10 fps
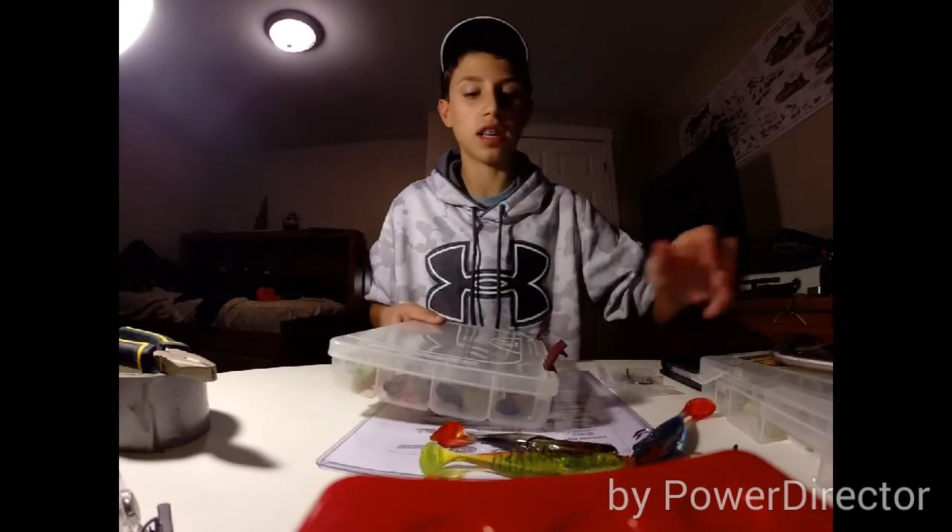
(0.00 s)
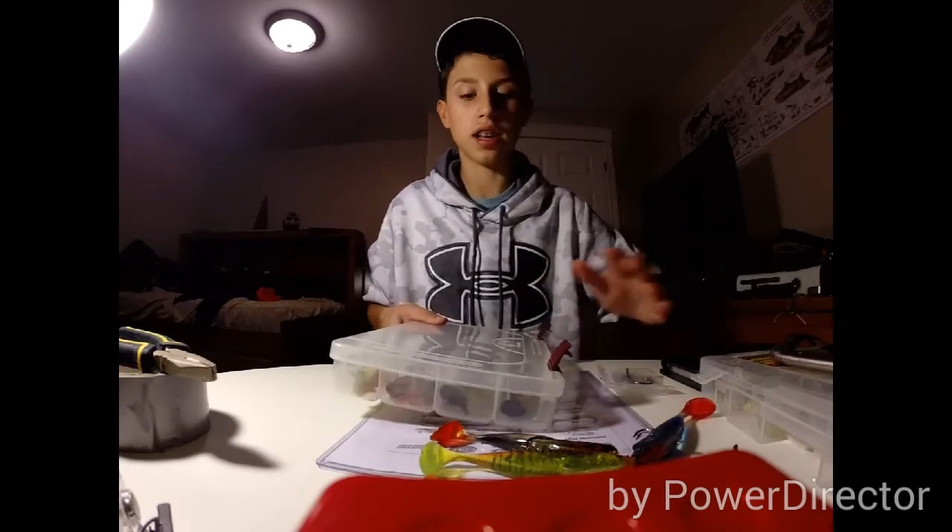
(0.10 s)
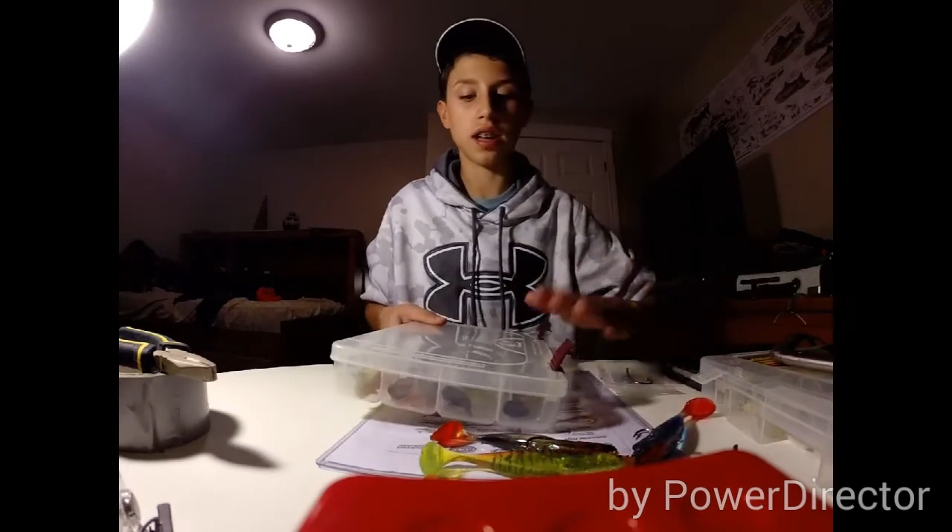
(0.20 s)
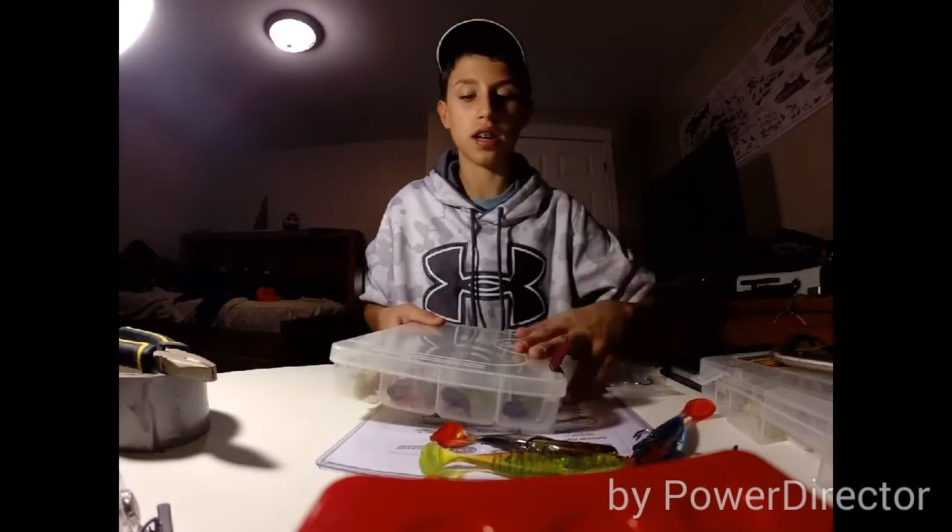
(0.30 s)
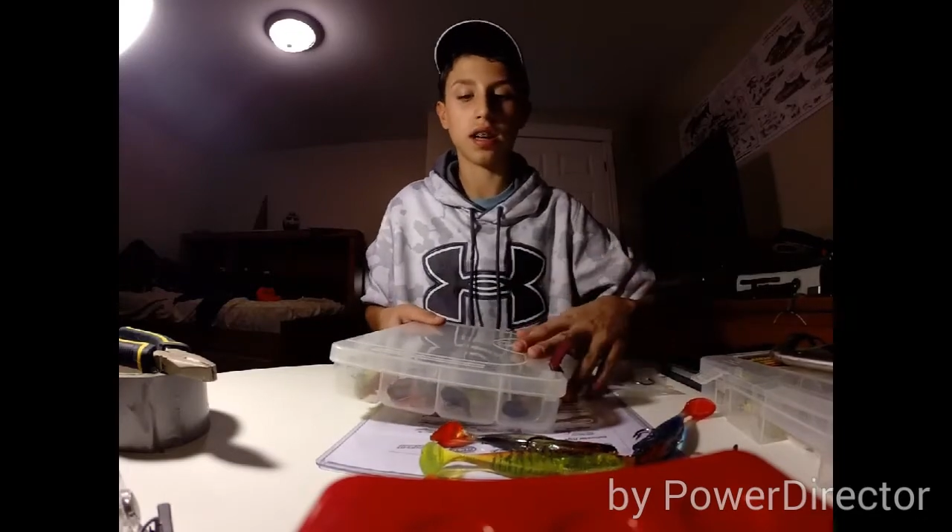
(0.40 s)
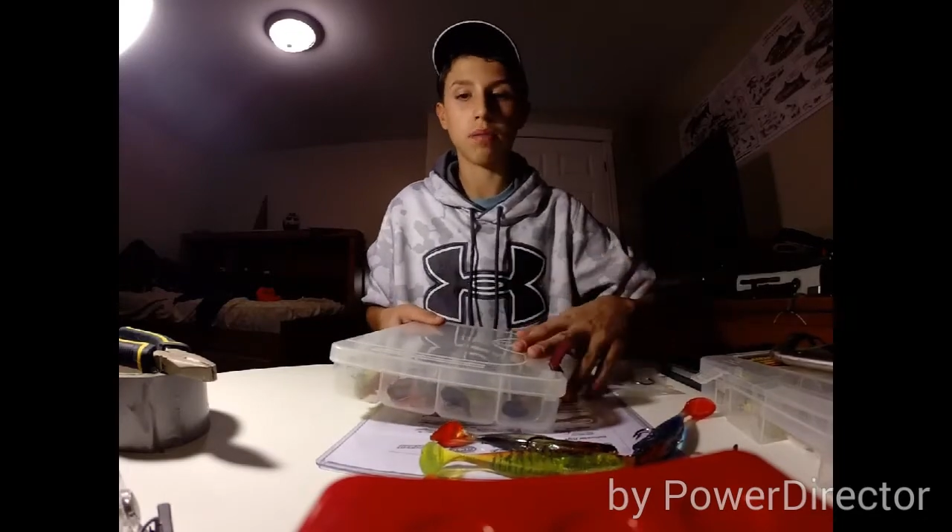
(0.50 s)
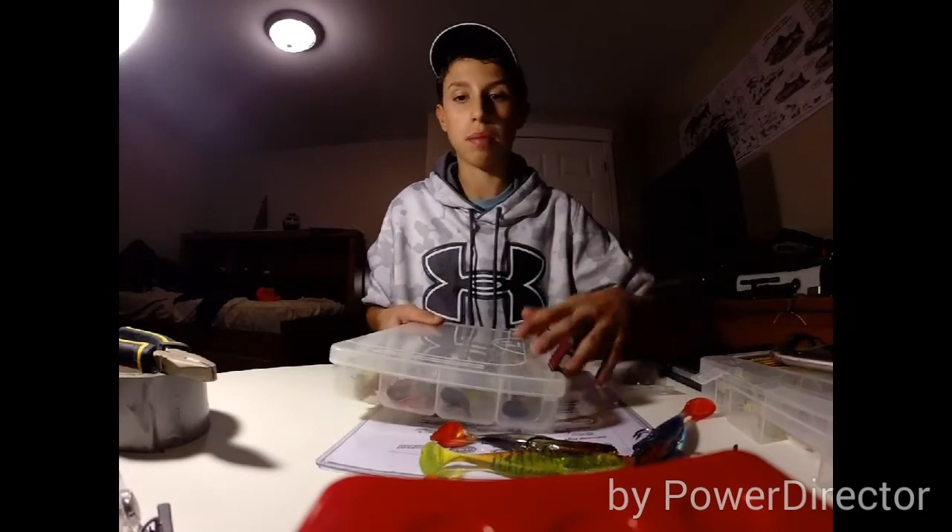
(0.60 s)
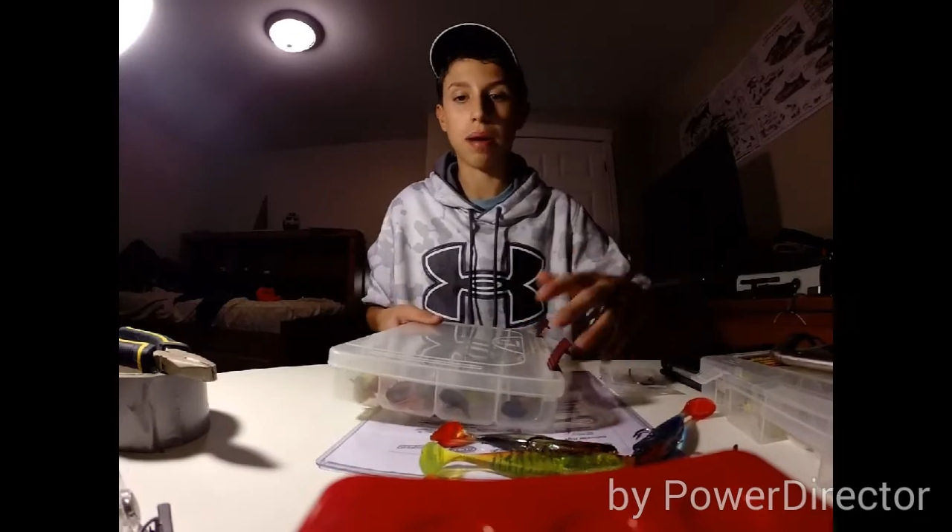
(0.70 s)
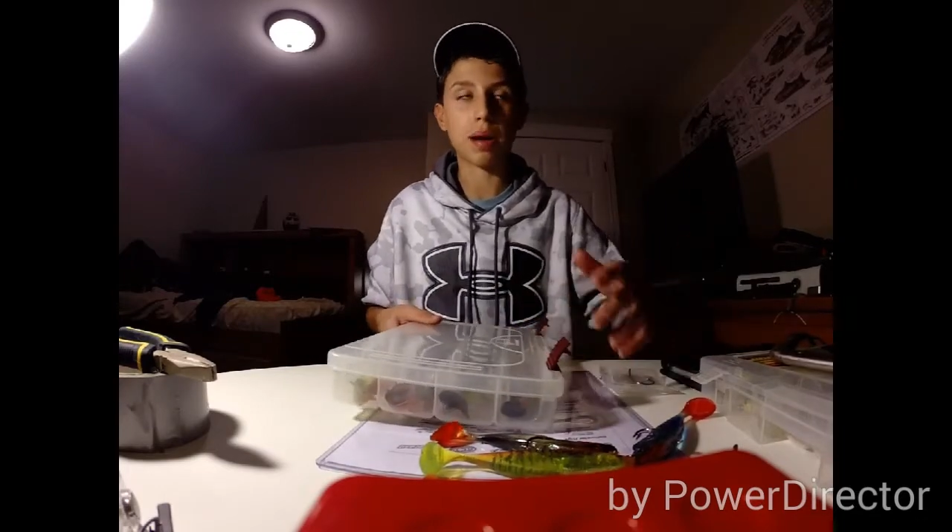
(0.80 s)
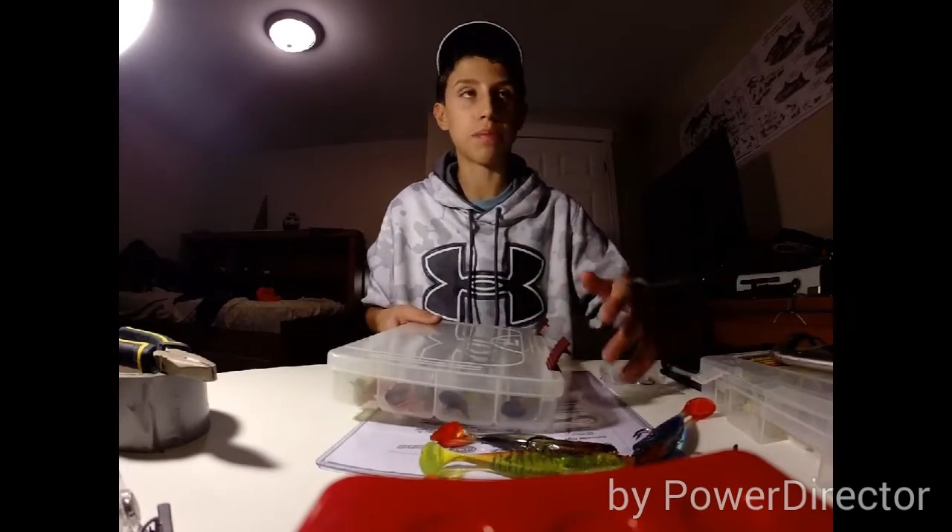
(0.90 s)
and
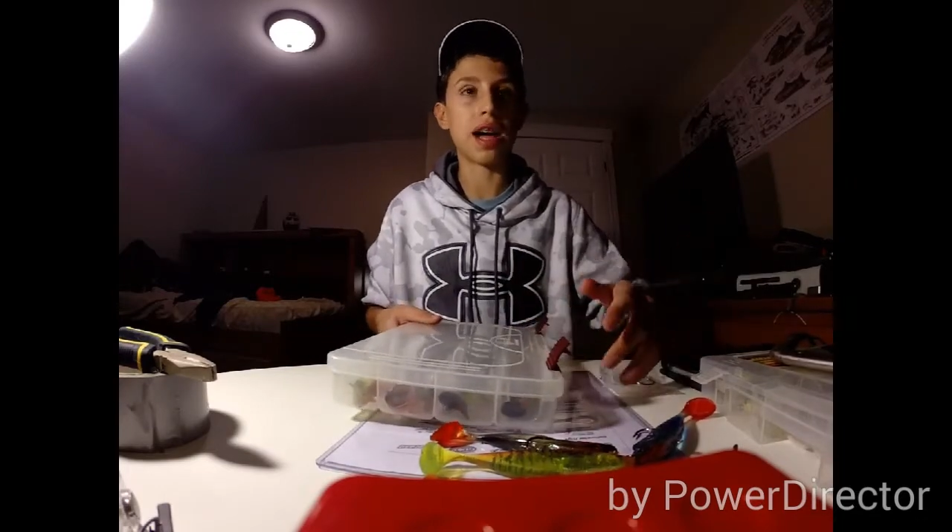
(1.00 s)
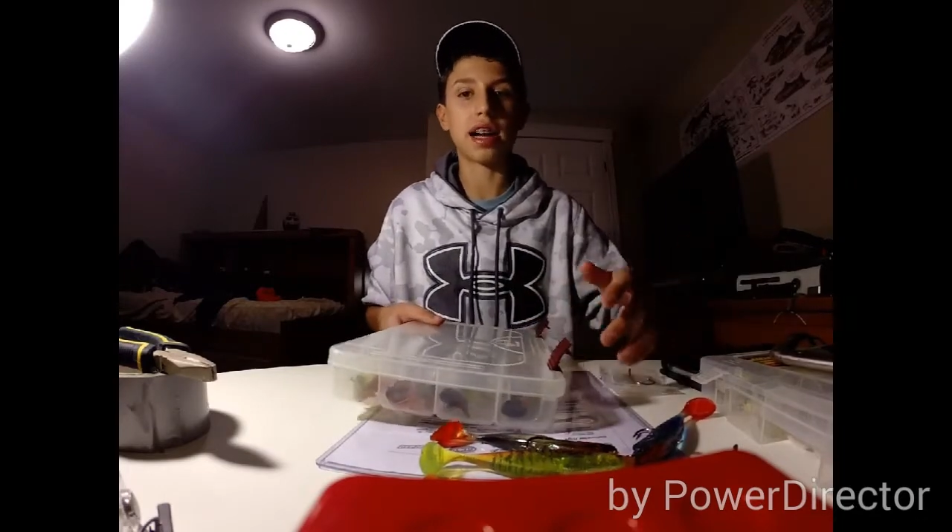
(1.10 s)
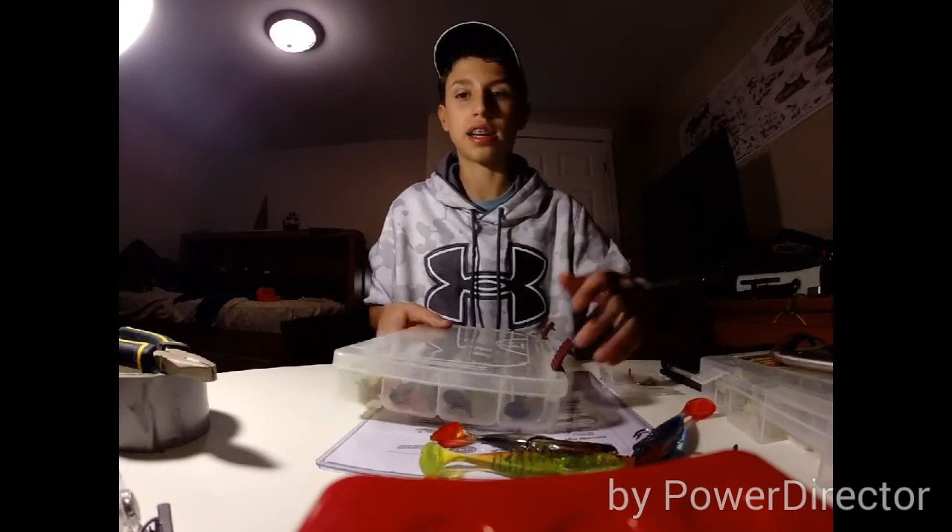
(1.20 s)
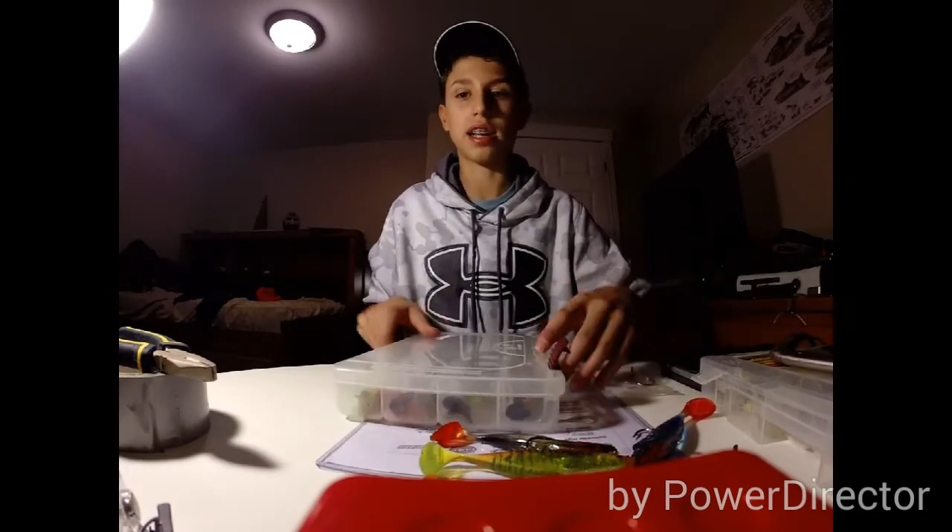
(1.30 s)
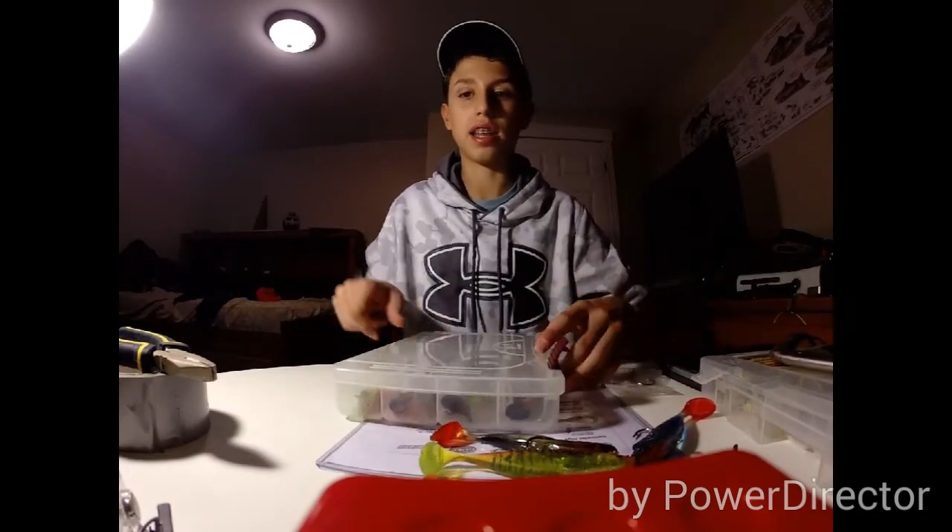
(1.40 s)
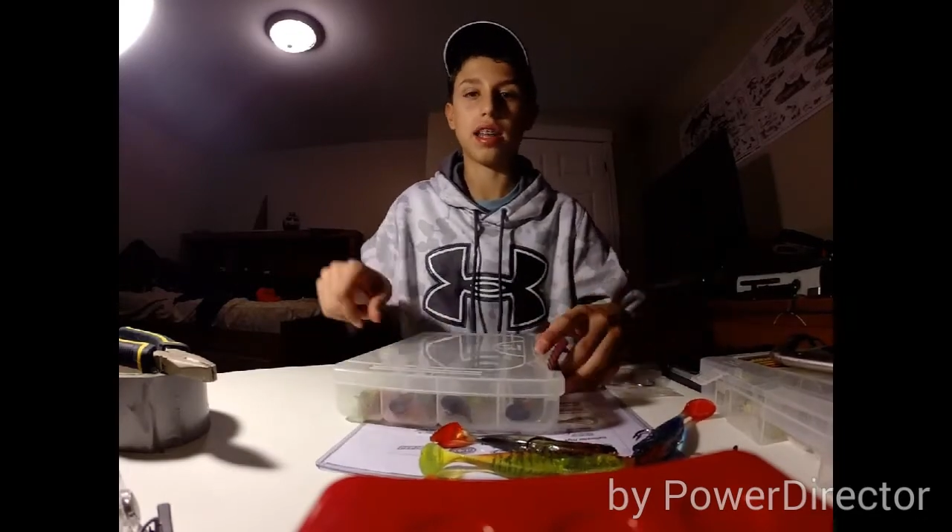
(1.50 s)
my backpack,